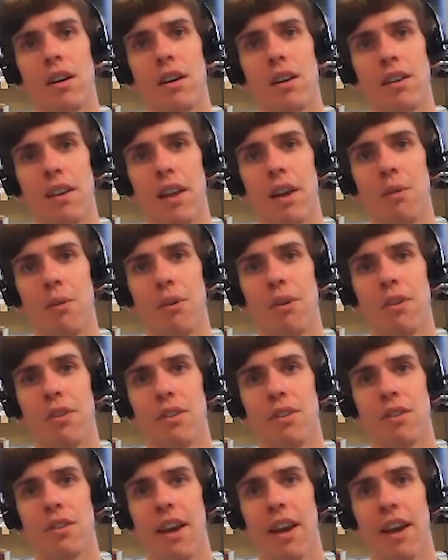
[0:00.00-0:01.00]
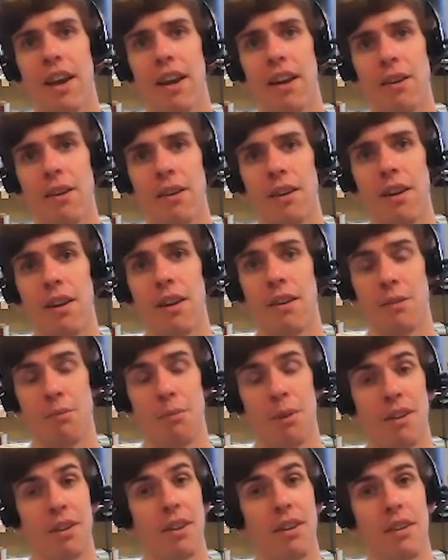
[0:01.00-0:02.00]
They would say,
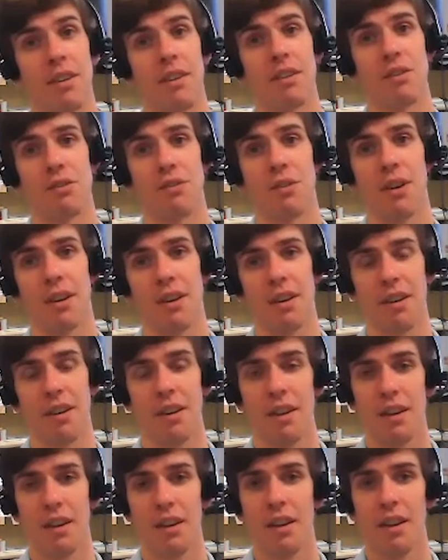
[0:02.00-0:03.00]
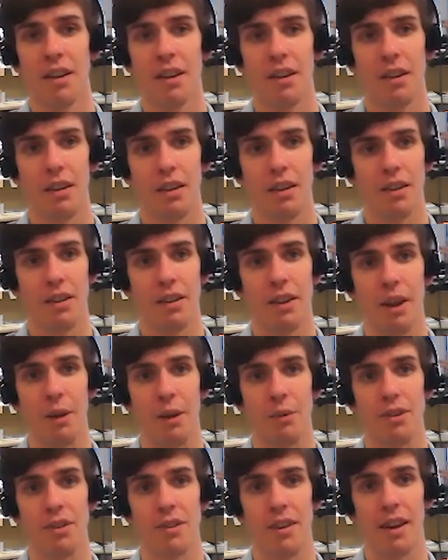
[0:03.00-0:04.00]
particularly in Australia, they
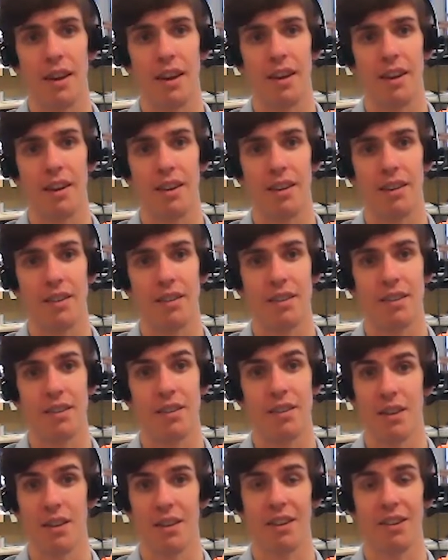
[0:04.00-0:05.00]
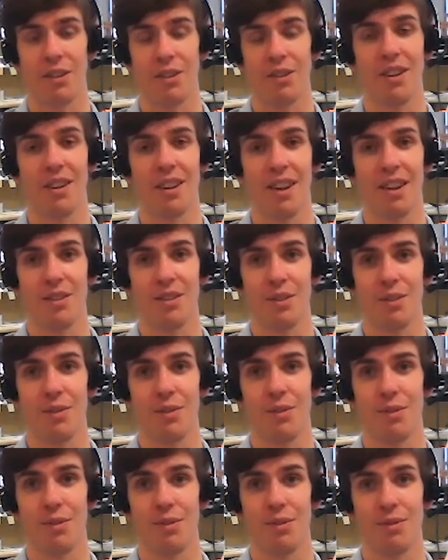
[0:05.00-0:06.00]
would say something along the lines of,
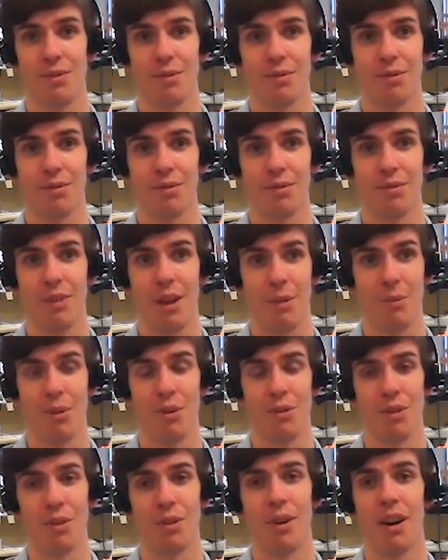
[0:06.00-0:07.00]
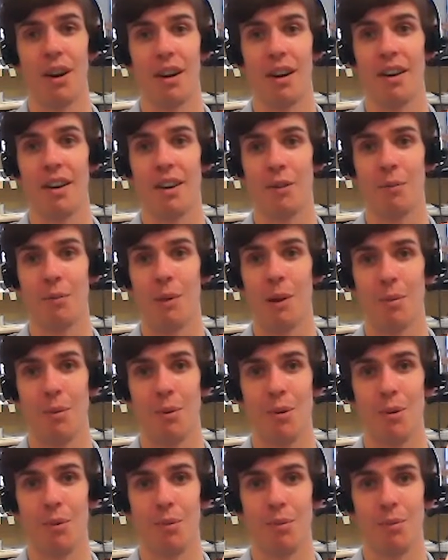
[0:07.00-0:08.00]
"I'm using QARC," and if people